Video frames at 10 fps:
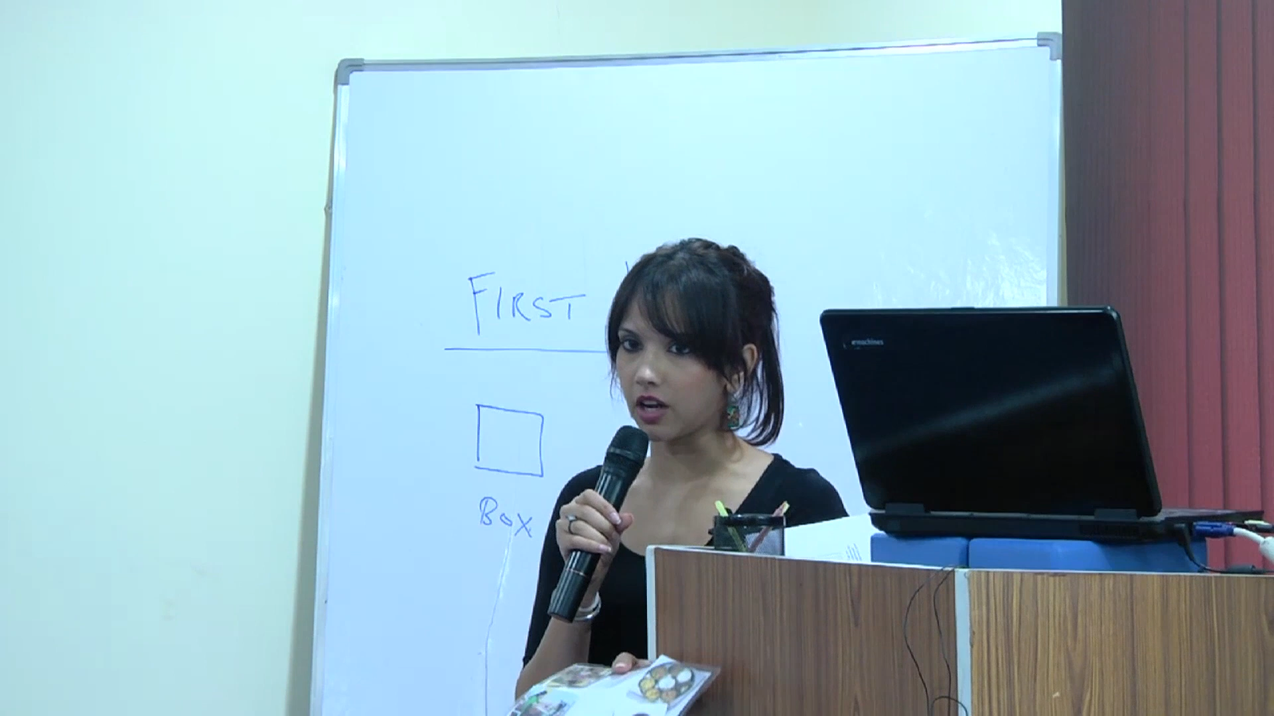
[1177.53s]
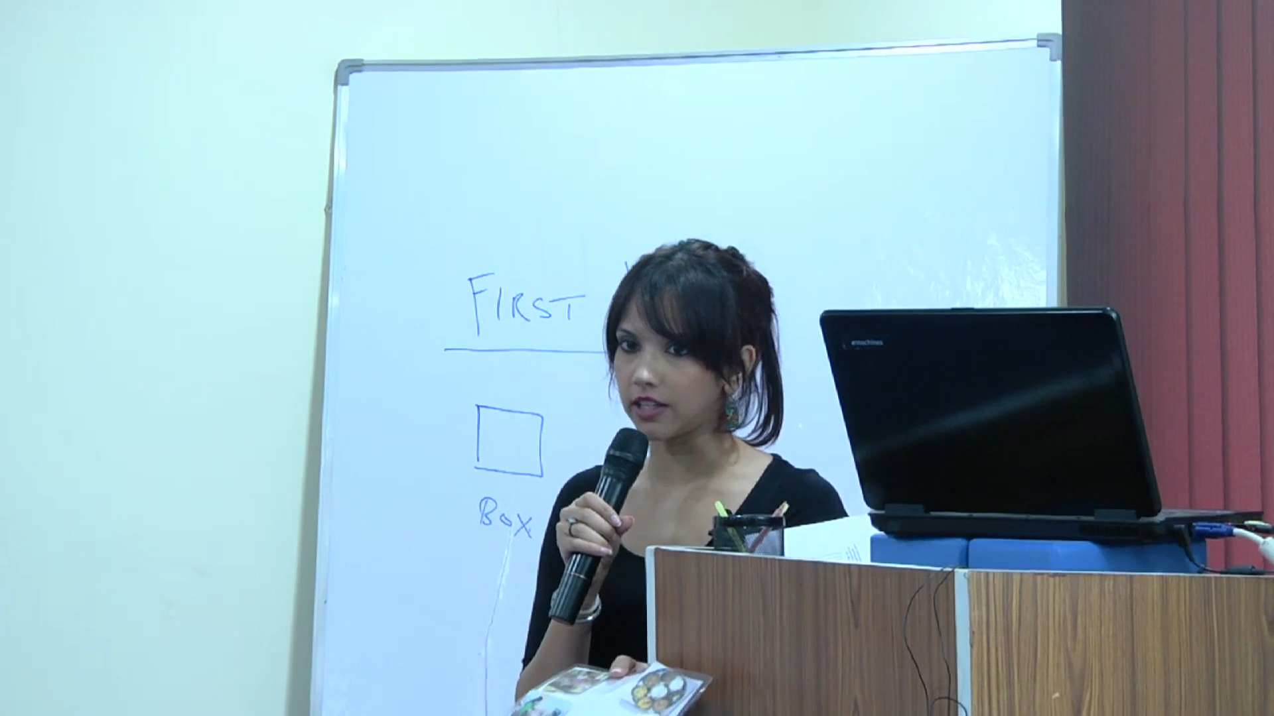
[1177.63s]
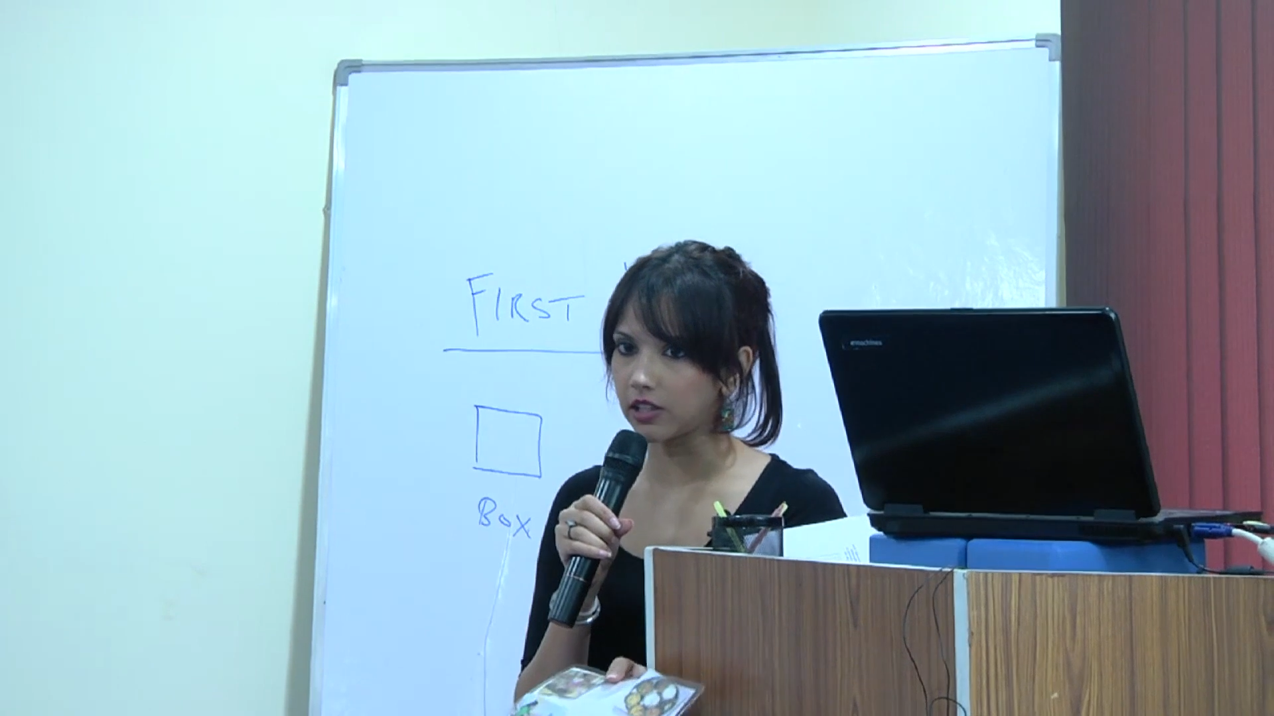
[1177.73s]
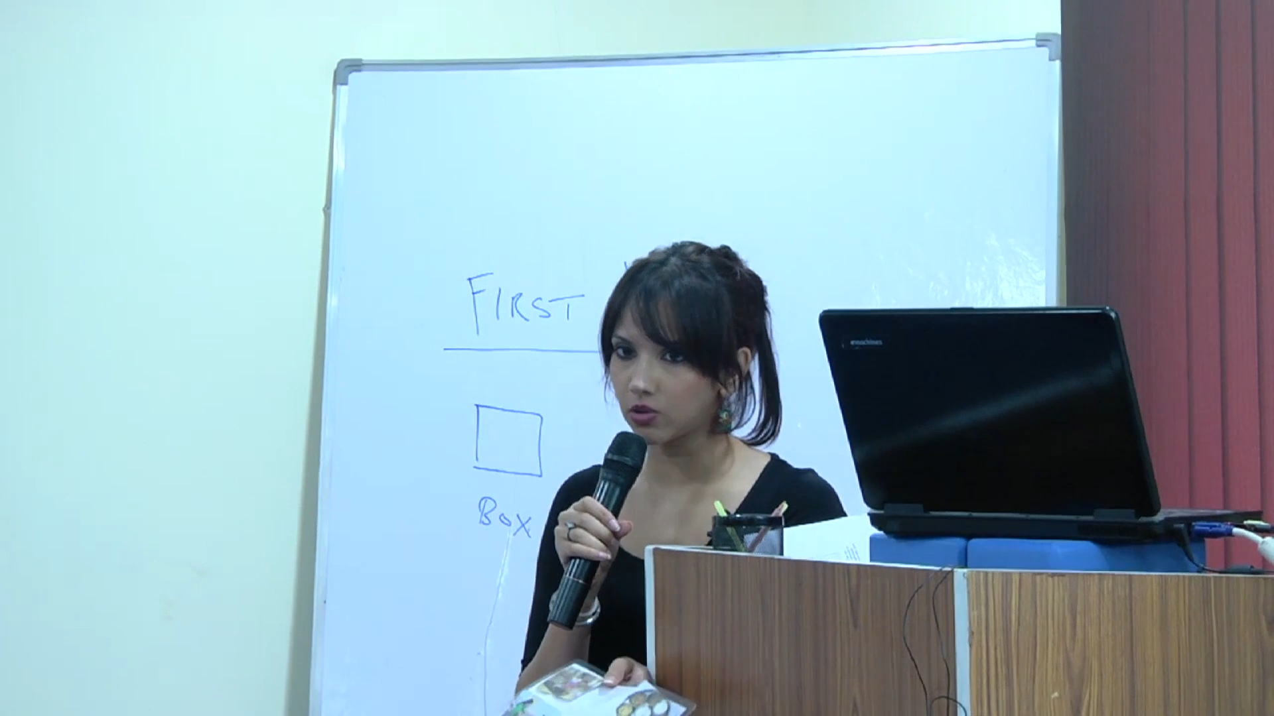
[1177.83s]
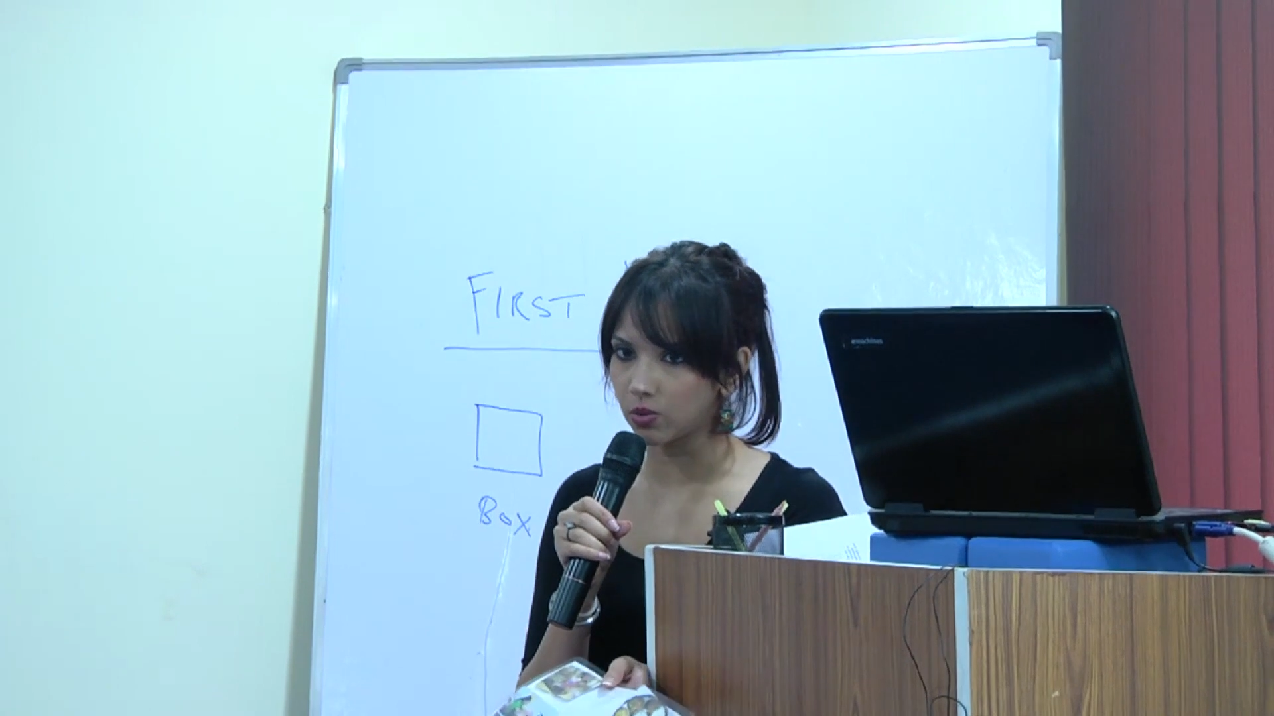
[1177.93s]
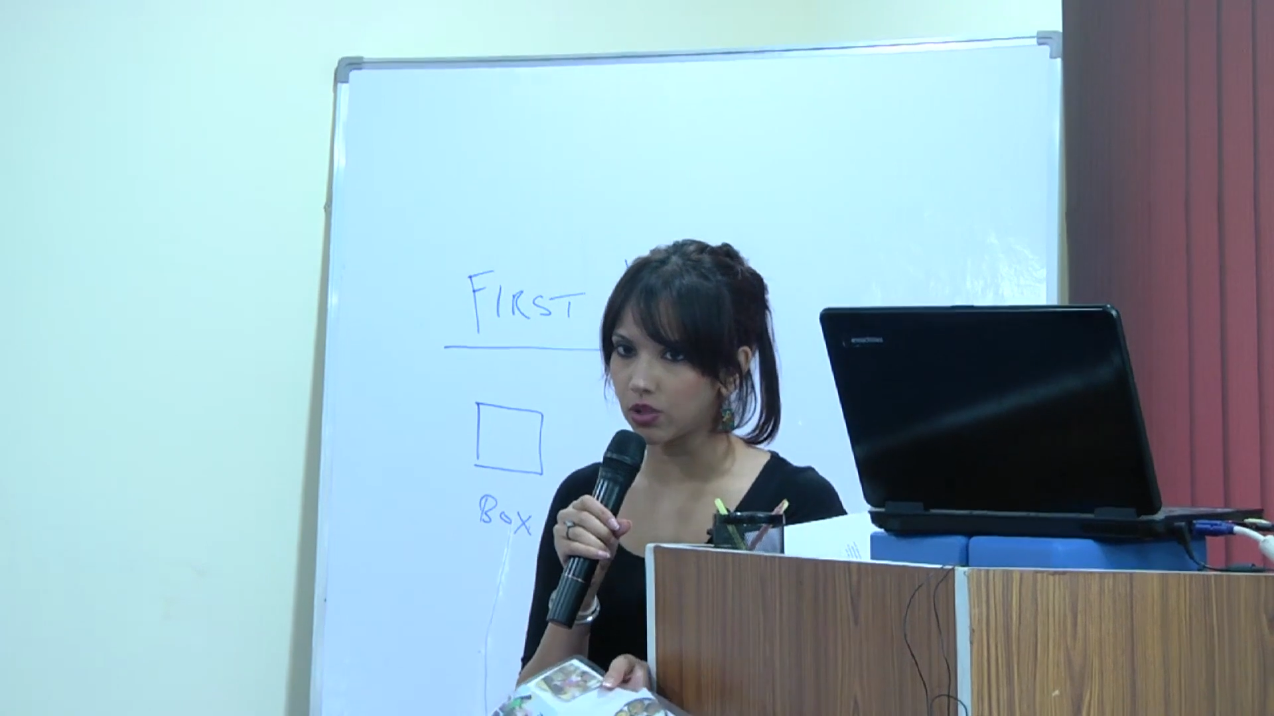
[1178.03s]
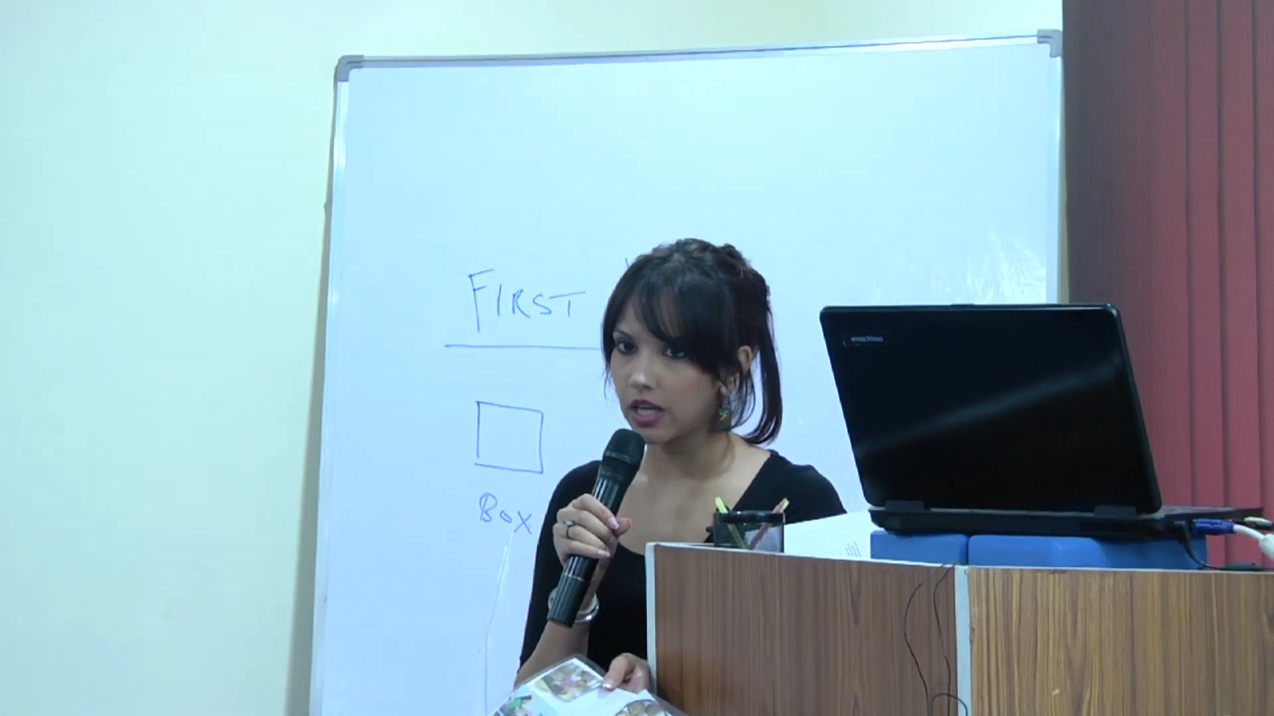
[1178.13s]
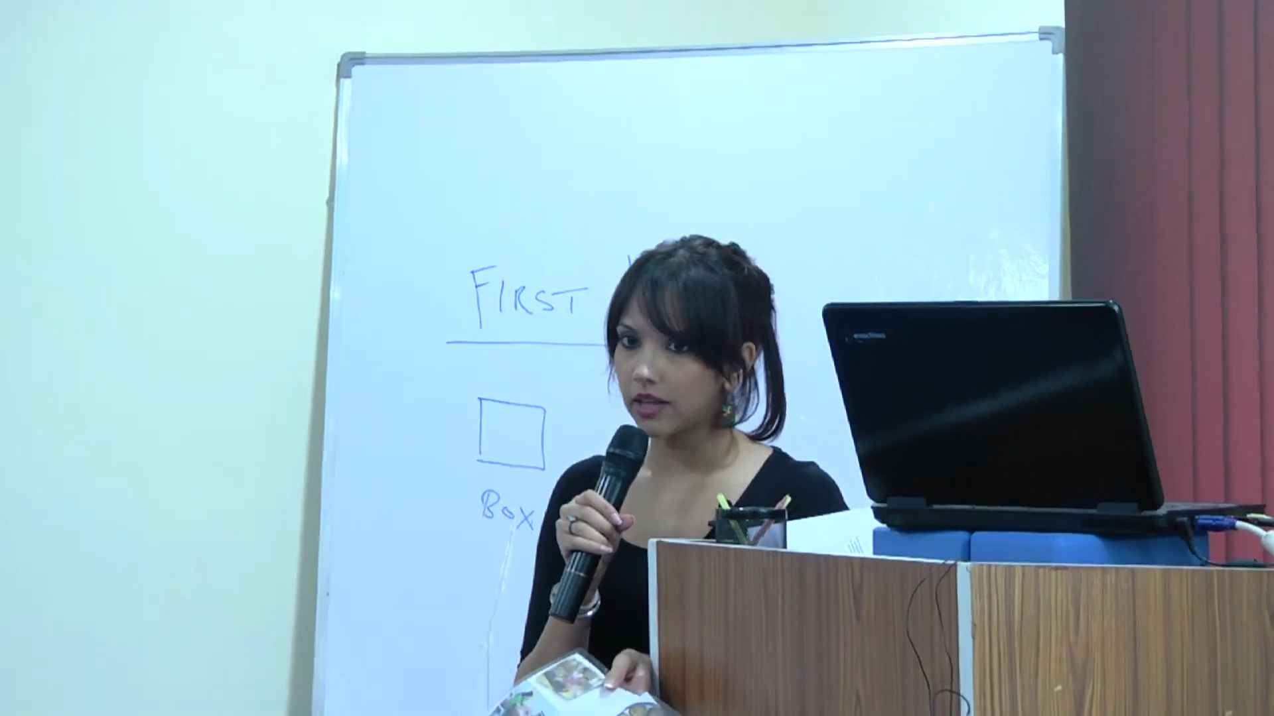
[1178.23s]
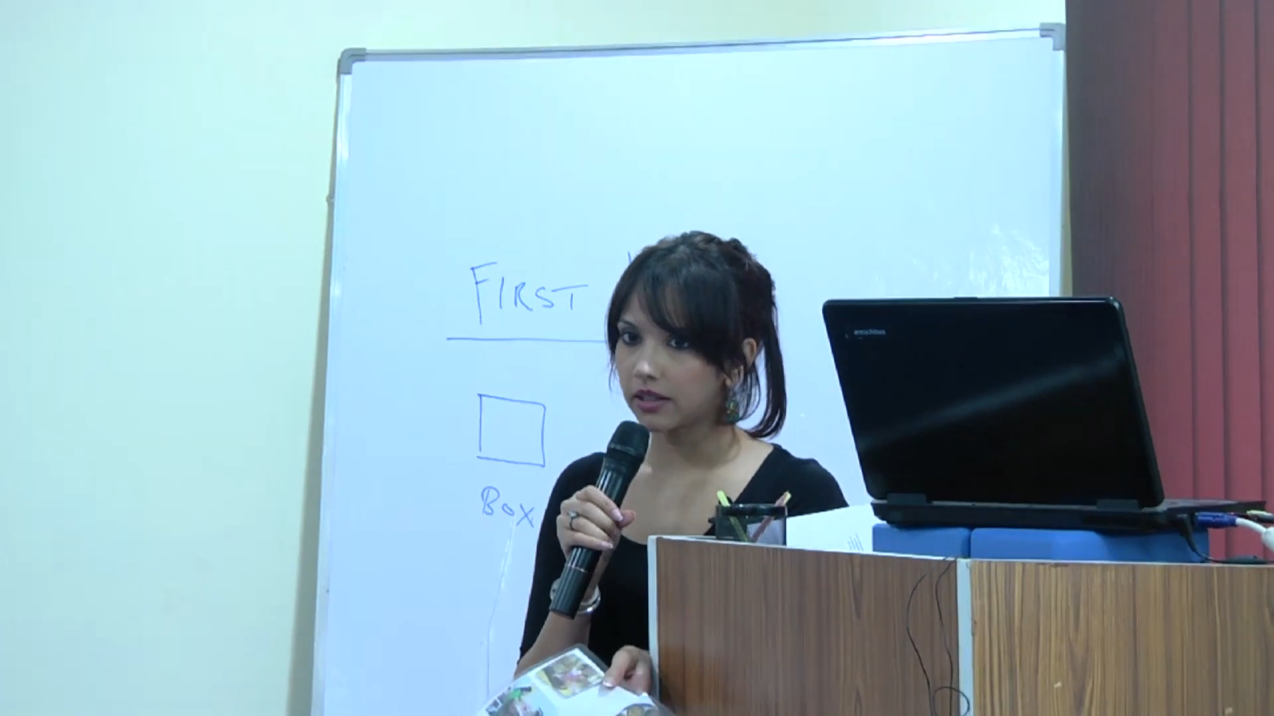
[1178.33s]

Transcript: starting to